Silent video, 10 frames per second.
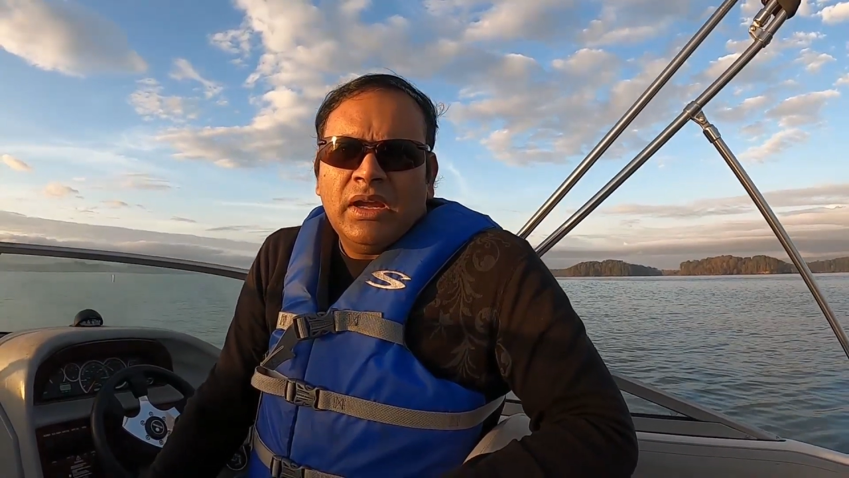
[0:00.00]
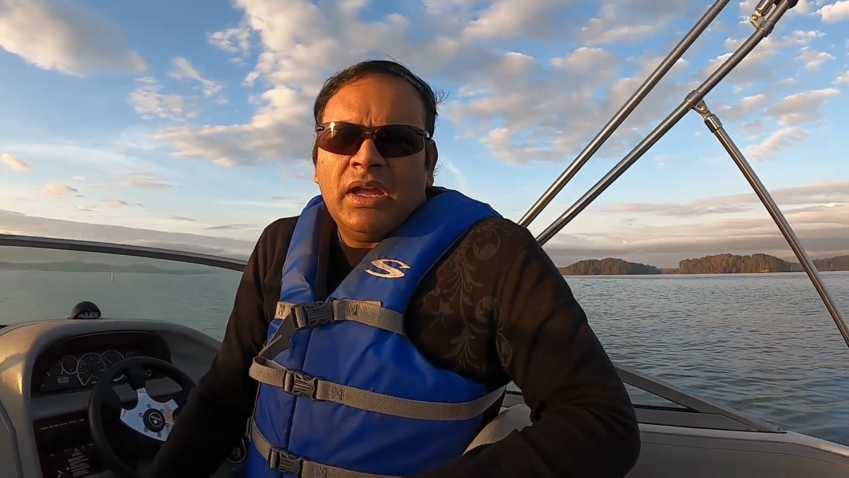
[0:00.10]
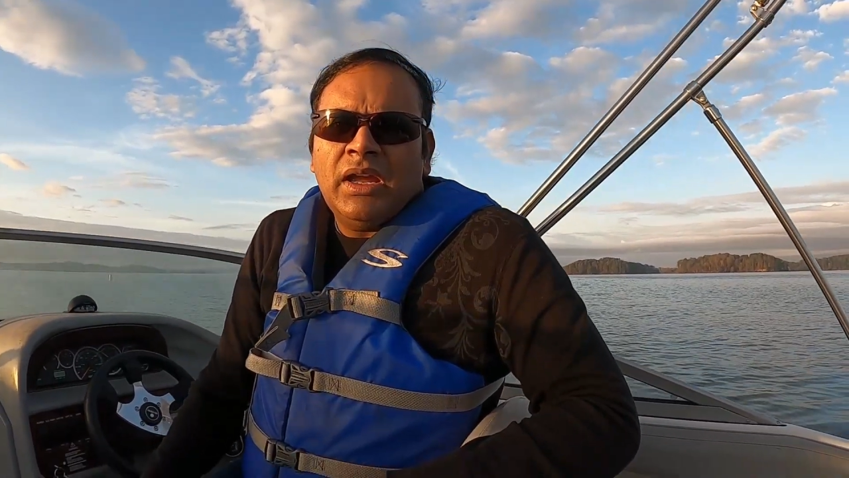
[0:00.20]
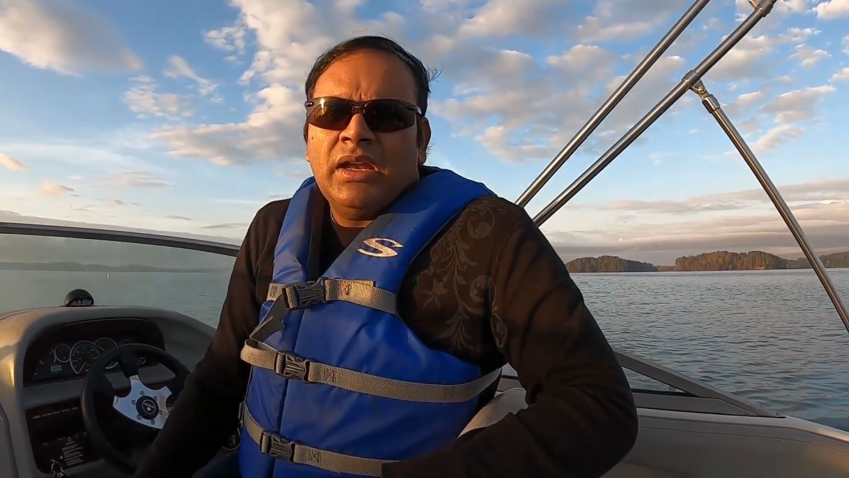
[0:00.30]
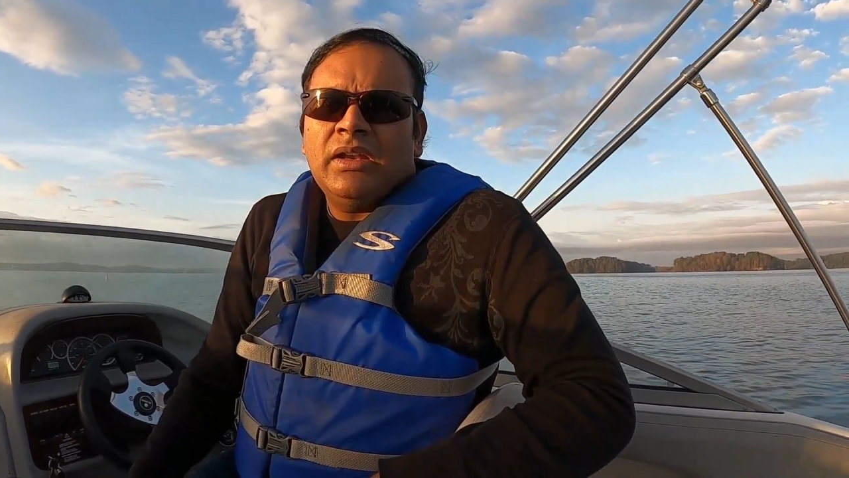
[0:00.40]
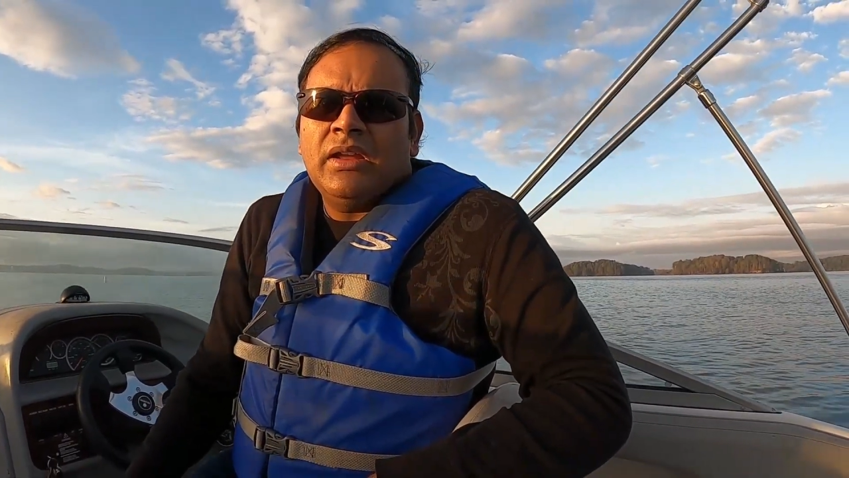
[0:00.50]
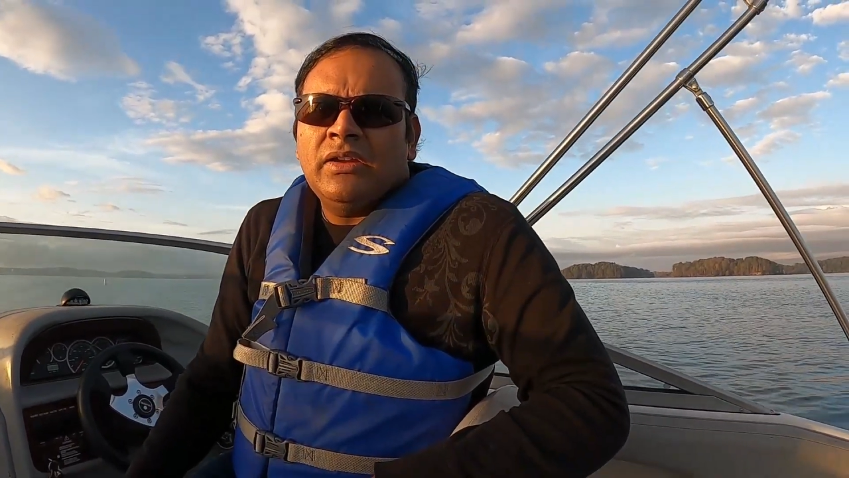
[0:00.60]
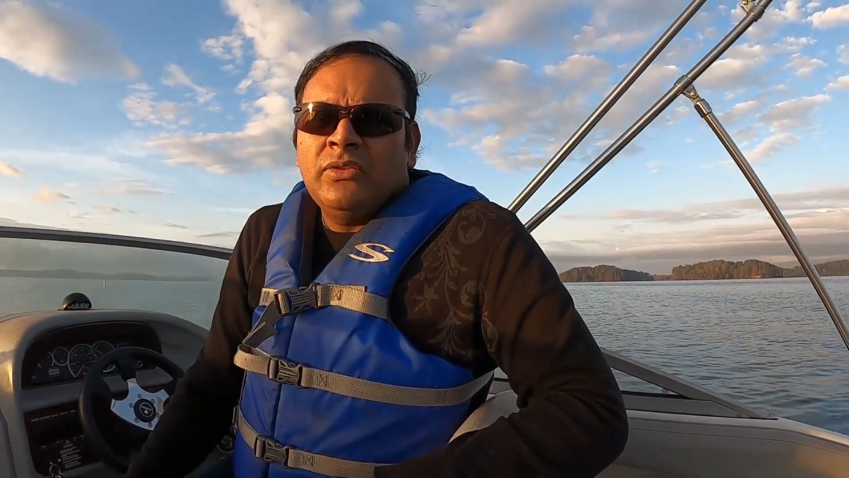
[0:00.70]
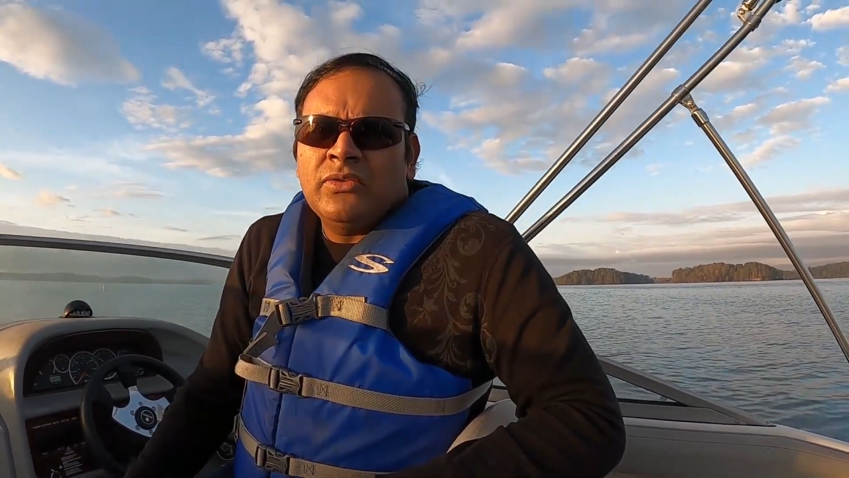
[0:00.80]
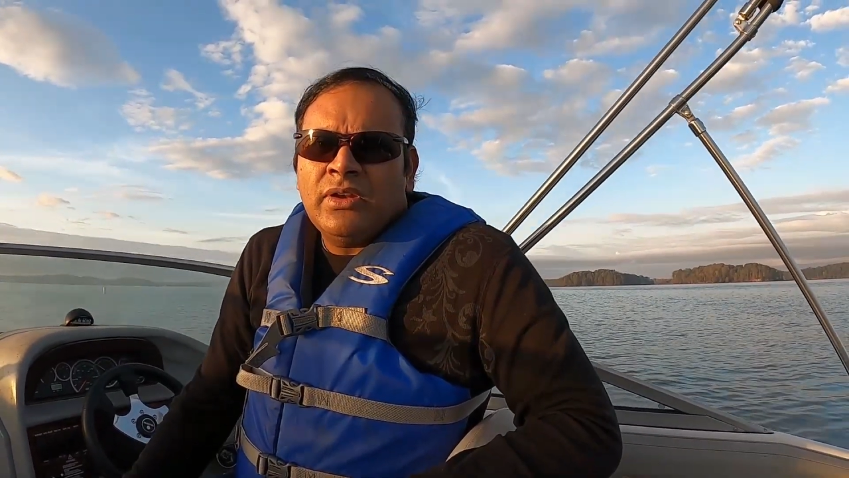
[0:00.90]

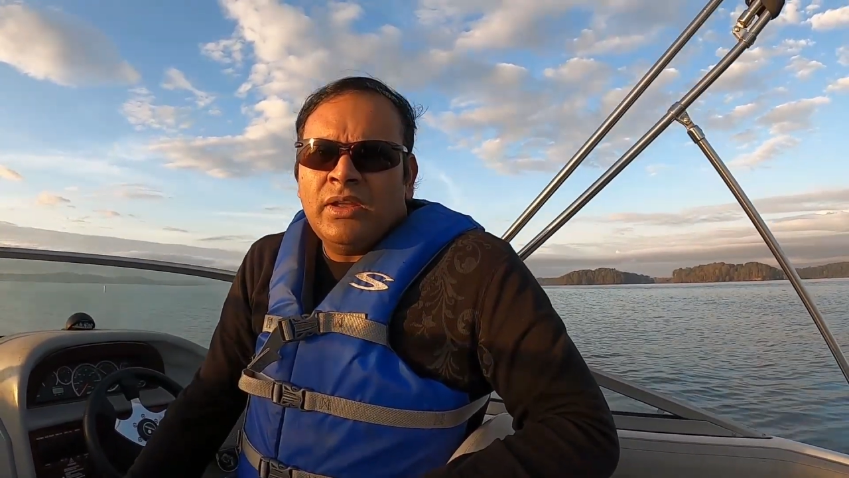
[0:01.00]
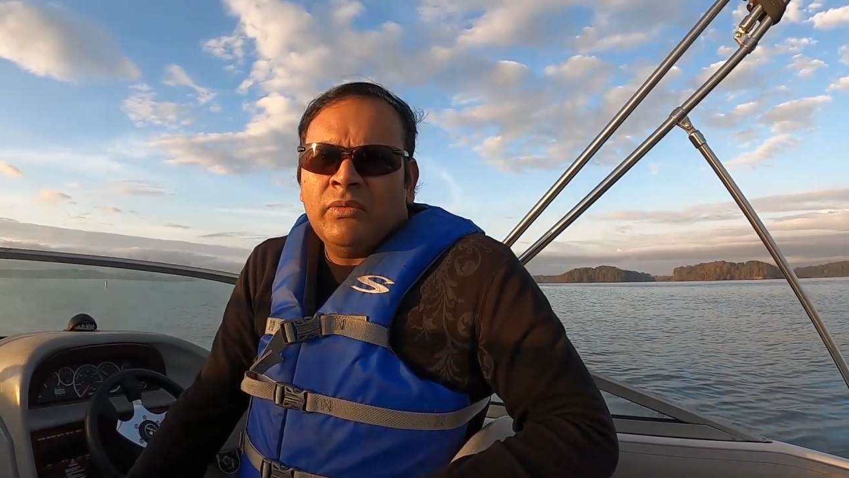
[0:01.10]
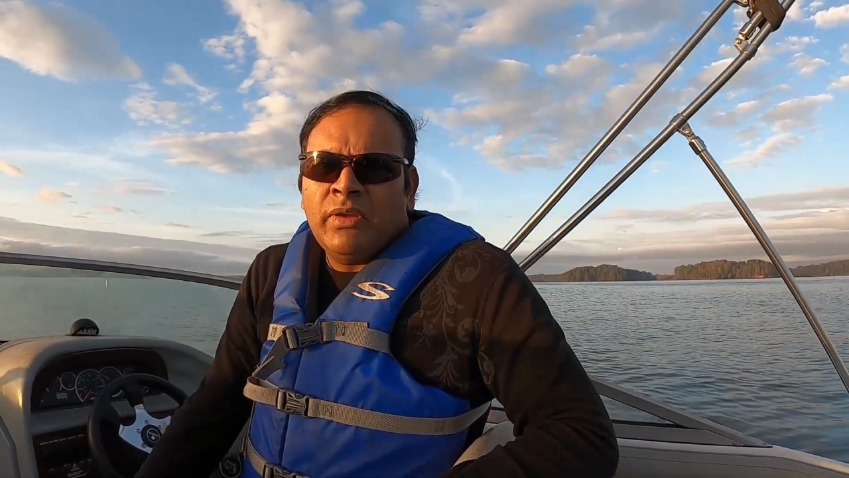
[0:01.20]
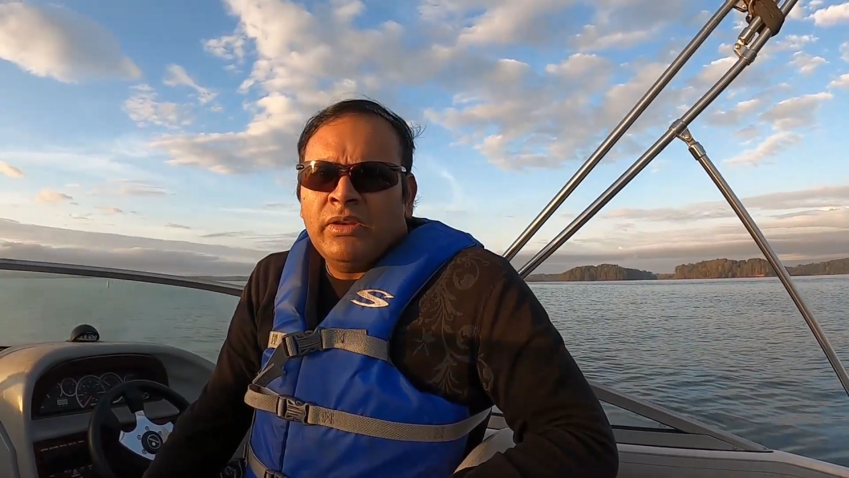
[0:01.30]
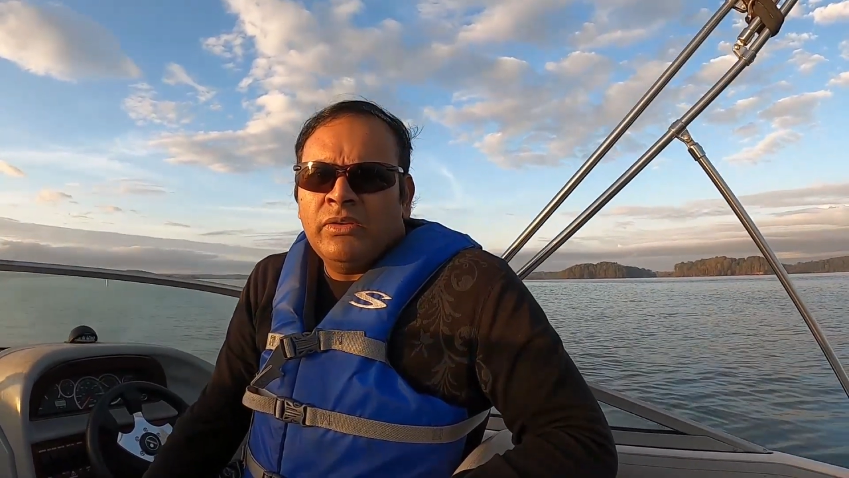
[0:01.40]
And usually when